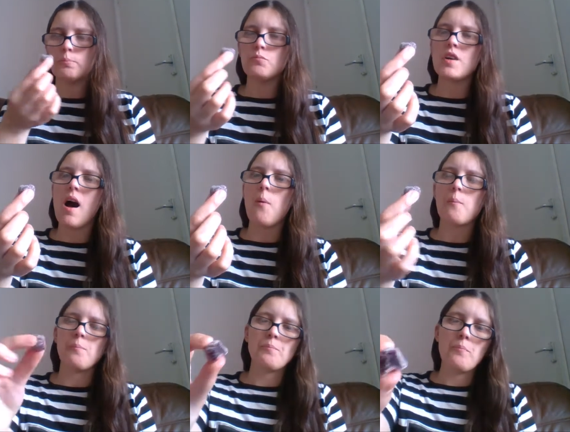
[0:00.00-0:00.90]
Yeah.
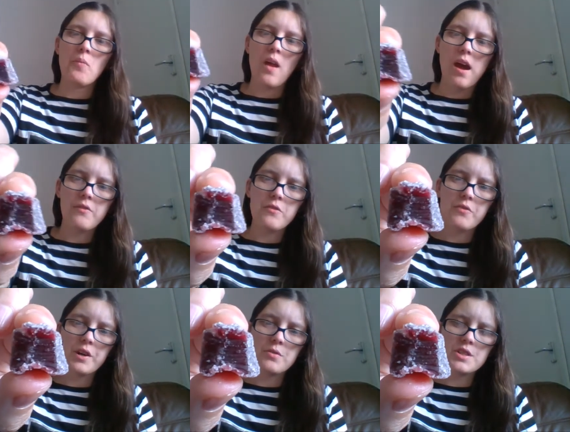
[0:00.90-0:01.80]
I have a
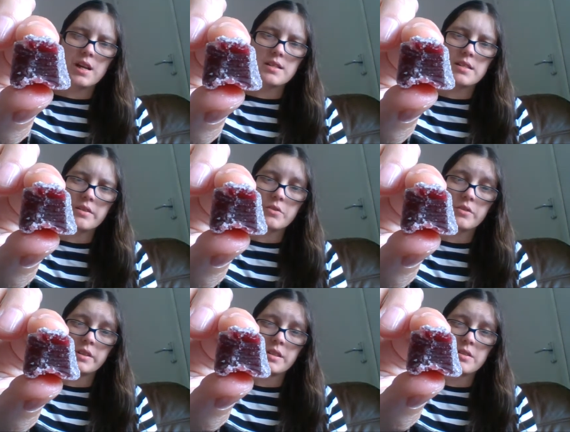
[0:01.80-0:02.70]
real jelly center
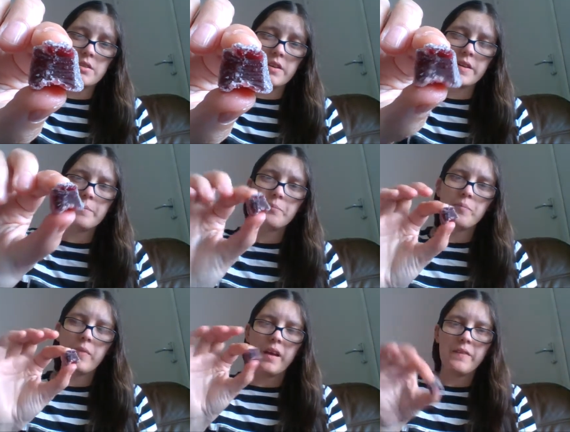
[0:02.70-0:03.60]
on the inside,
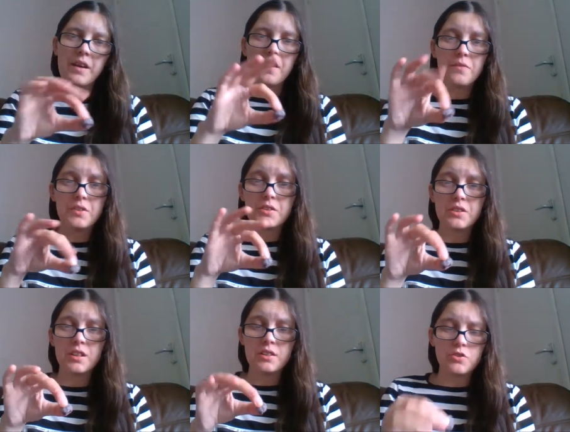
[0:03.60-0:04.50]
and they're covered
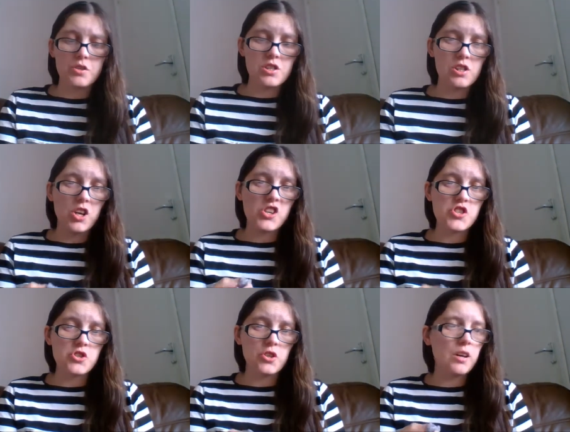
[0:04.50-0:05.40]
in crystallized
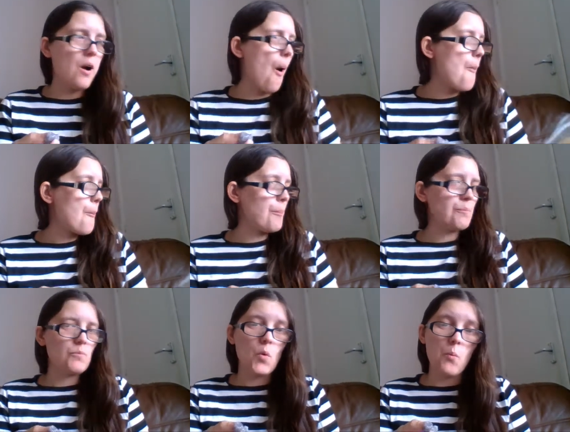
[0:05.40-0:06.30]
sugar,
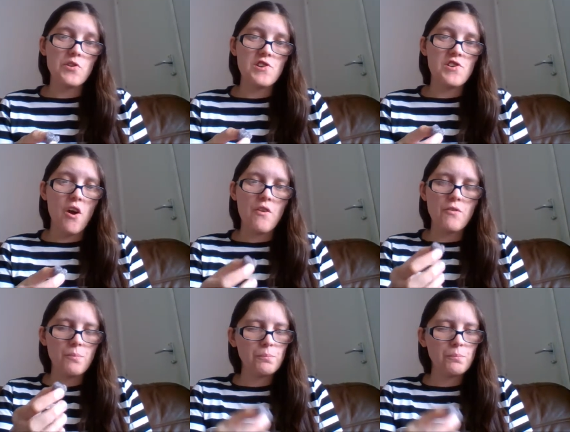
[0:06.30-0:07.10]
which is nice.